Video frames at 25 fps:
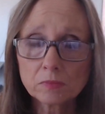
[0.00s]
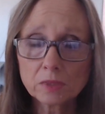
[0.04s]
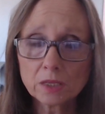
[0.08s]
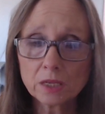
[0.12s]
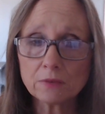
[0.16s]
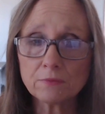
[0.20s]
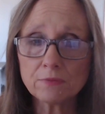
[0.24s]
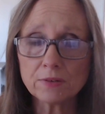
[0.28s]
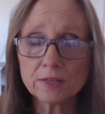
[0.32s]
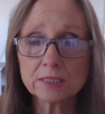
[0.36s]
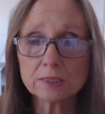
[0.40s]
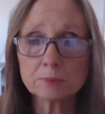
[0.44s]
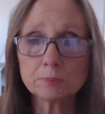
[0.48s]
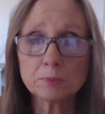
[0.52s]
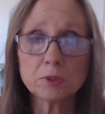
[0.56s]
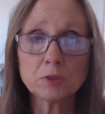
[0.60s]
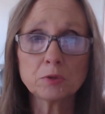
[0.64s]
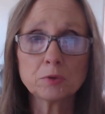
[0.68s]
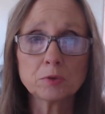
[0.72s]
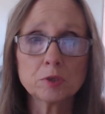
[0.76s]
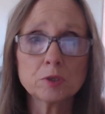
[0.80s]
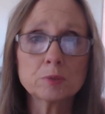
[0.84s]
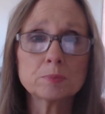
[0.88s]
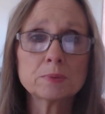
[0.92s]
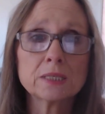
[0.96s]
Facebook
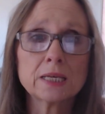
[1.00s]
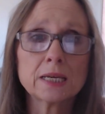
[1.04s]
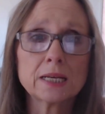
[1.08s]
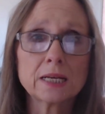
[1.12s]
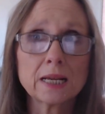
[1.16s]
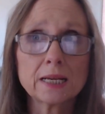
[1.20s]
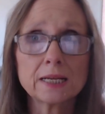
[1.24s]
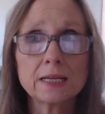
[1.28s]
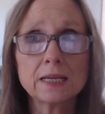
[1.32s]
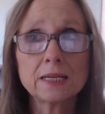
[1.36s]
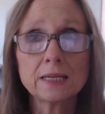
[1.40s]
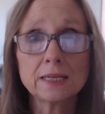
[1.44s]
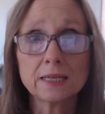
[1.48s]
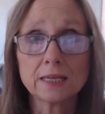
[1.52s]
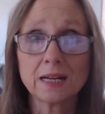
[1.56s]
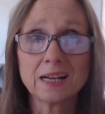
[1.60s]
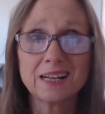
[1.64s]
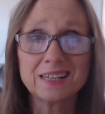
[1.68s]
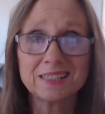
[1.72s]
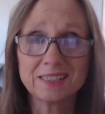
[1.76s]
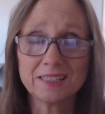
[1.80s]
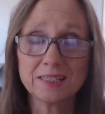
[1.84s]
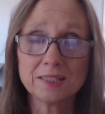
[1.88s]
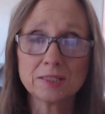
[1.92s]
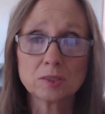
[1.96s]
groups, and I can get
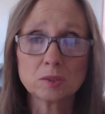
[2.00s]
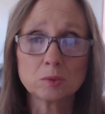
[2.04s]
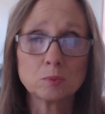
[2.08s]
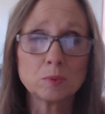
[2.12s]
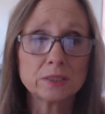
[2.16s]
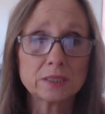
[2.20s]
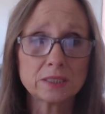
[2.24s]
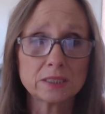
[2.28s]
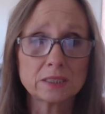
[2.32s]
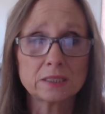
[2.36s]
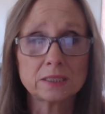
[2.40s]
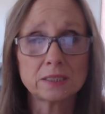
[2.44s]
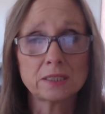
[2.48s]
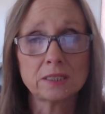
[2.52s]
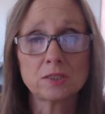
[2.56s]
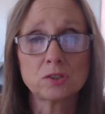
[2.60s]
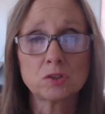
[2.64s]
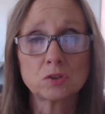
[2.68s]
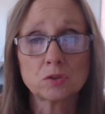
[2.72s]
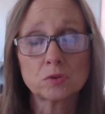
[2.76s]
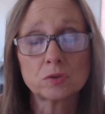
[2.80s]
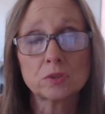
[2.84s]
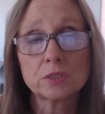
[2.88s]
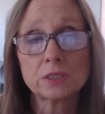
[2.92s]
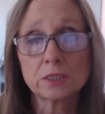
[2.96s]
ideas of what these
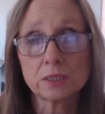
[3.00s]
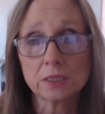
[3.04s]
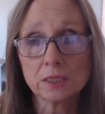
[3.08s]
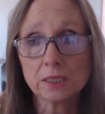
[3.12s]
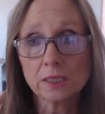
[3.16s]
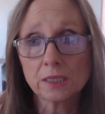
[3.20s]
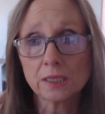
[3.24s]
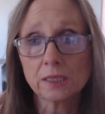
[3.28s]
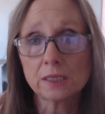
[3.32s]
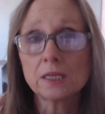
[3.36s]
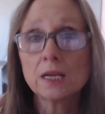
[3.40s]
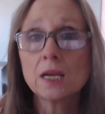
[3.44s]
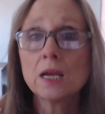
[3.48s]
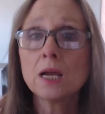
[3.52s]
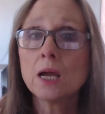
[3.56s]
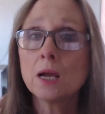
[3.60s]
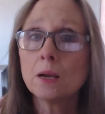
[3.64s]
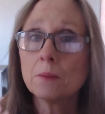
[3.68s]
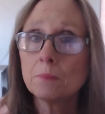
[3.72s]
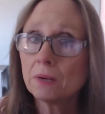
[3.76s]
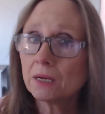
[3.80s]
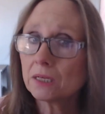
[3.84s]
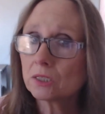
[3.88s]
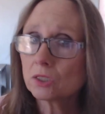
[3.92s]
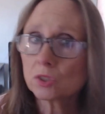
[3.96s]
teachers need
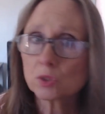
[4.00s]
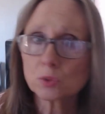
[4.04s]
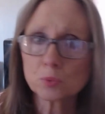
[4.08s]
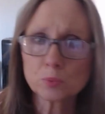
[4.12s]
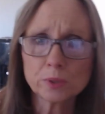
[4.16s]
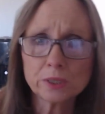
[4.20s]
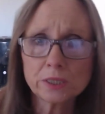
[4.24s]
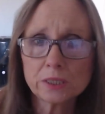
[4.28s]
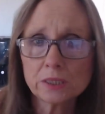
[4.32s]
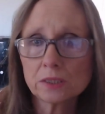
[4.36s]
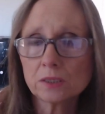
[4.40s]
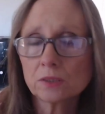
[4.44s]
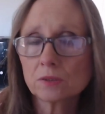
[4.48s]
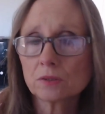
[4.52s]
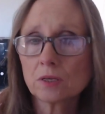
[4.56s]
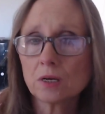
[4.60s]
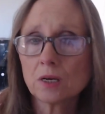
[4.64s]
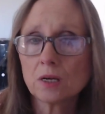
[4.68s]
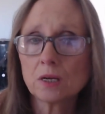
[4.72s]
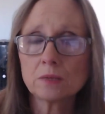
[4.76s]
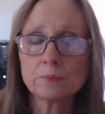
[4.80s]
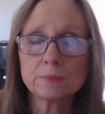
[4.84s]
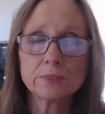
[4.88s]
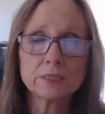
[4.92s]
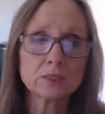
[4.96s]
by just reading their
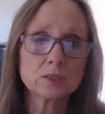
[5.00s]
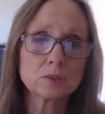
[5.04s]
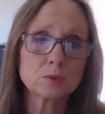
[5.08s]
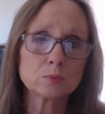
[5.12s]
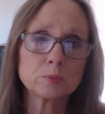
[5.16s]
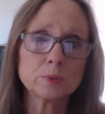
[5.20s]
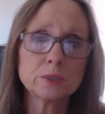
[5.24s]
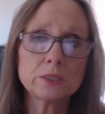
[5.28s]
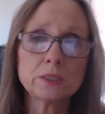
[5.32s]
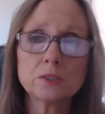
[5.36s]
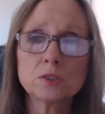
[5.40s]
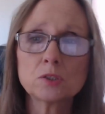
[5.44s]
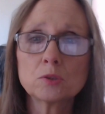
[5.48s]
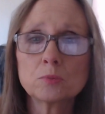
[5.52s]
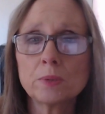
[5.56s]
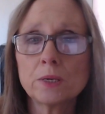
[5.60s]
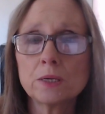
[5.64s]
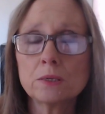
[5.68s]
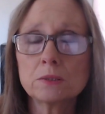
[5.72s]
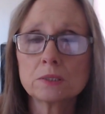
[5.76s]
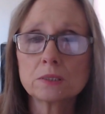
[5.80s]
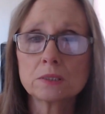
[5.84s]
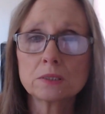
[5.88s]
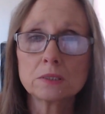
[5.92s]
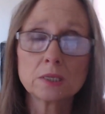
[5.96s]
comments, reading their
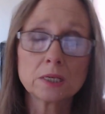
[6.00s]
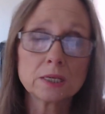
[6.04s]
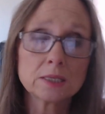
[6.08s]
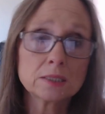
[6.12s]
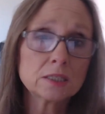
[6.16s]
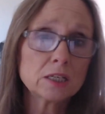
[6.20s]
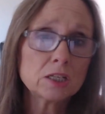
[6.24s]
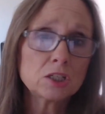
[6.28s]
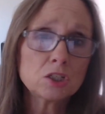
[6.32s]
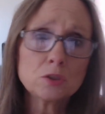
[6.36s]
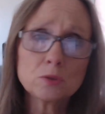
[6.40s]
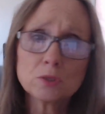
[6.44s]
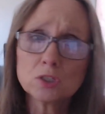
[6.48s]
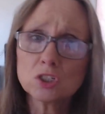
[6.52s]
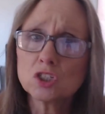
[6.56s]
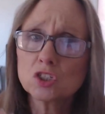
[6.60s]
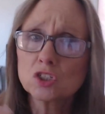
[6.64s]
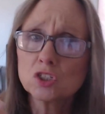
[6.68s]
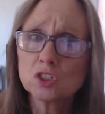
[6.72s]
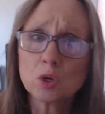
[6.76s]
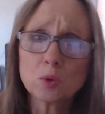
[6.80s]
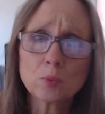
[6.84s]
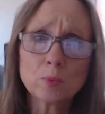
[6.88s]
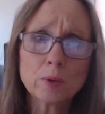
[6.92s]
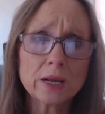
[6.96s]
posts and things. And you can just
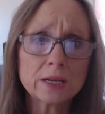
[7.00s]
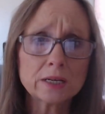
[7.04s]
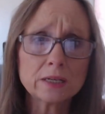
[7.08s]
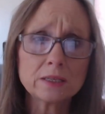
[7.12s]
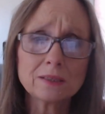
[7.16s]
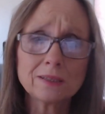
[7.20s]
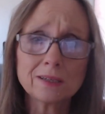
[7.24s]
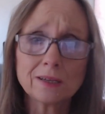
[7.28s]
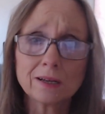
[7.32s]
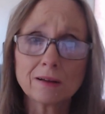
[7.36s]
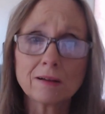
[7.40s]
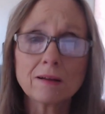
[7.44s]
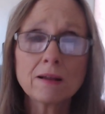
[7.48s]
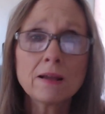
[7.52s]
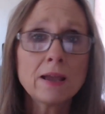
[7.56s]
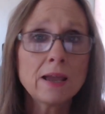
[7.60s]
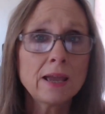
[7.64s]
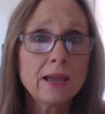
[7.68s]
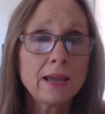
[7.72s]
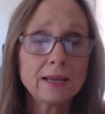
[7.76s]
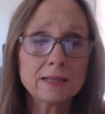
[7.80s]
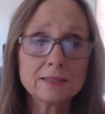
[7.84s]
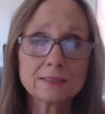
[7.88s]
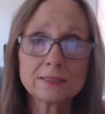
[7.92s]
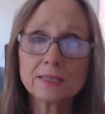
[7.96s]
go right in there
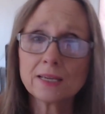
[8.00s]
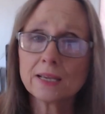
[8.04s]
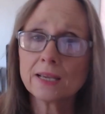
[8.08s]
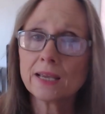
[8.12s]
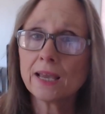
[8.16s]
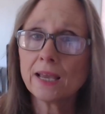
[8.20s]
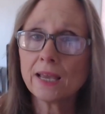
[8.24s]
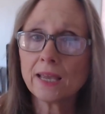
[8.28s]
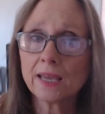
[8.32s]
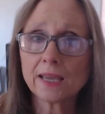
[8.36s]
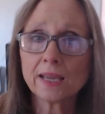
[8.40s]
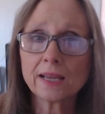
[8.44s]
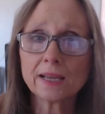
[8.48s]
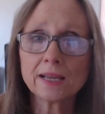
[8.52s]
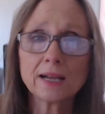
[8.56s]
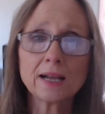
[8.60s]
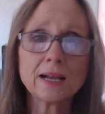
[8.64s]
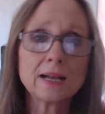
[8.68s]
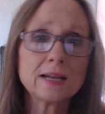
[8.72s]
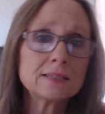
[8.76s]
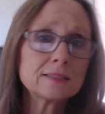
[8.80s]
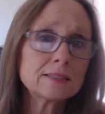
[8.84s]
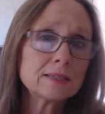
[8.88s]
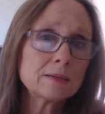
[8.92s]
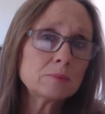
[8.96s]
and say, hey
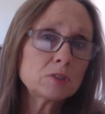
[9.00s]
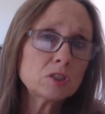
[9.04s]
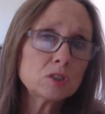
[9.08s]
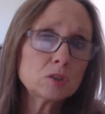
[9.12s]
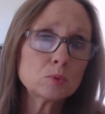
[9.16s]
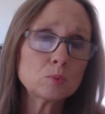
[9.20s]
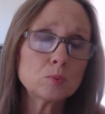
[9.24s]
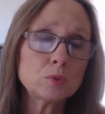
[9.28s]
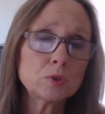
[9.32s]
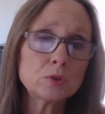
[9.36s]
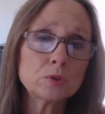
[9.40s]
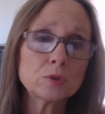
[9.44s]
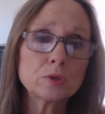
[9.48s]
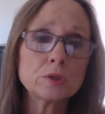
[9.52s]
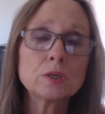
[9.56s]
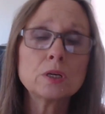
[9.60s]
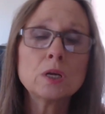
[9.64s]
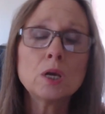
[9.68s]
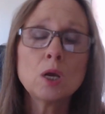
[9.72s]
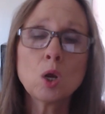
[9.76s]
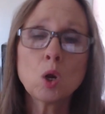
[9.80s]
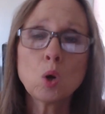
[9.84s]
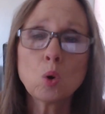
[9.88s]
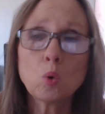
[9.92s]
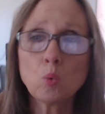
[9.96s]
guys, I'm just wondering,
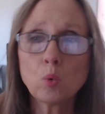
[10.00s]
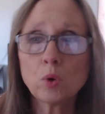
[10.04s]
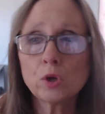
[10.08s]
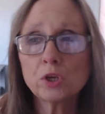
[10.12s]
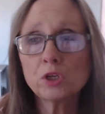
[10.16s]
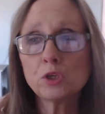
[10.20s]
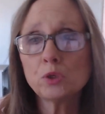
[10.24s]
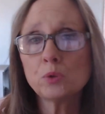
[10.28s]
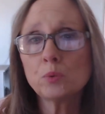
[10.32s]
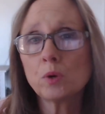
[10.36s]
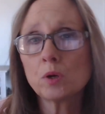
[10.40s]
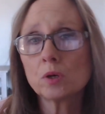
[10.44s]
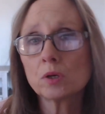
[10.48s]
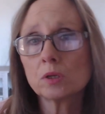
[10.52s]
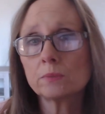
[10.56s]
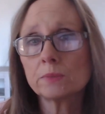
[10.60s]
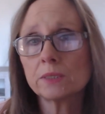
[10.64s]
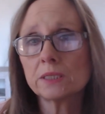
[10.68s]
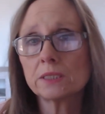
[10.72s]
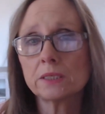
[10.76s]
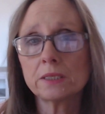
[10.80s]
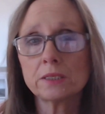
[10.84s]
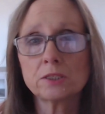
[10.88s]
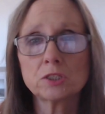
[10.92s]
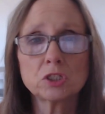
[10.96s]
what are you all going to be
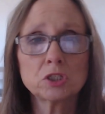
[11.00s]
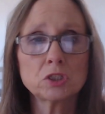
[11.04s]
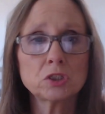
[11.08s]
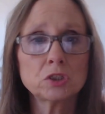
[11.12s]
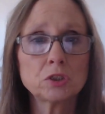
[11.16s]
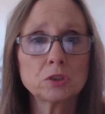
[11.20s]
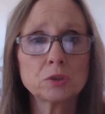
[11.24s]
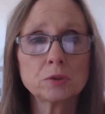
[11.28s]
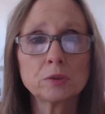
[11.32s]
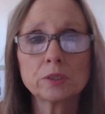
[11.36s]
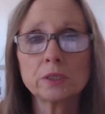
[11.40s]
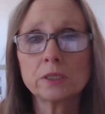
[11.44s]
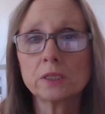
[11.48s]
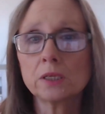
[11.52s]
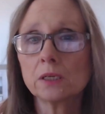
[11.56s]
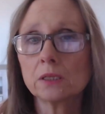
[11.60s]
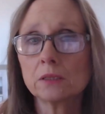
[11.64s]
teaching during